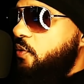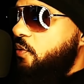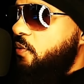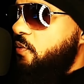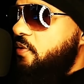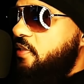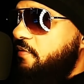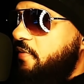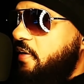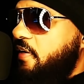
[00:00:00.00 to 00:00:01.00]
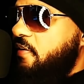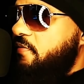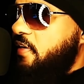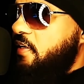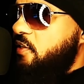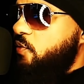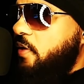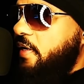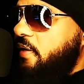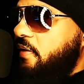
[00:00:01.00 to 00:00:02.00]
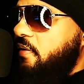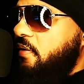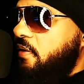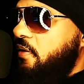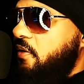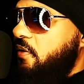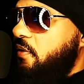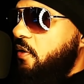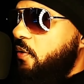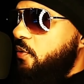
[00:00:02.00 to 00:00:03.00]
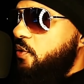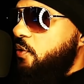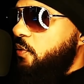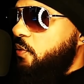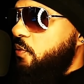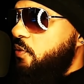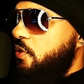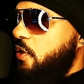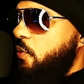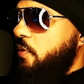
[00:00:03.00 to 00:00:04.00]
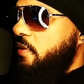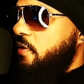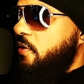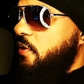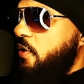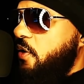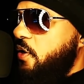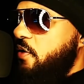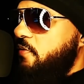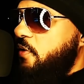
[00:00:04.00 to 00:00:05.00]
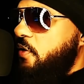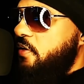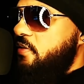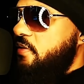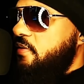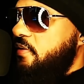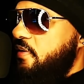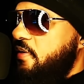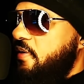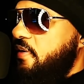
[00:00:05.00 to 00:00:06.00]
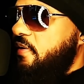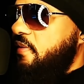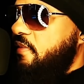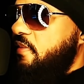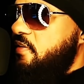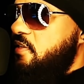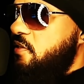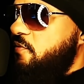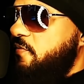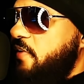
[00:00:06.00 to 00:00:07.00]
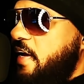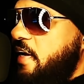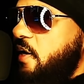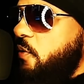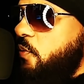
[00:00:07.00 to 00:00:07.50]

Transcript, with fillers: who self identify as white, those who know within their heart of hearts that this is flat out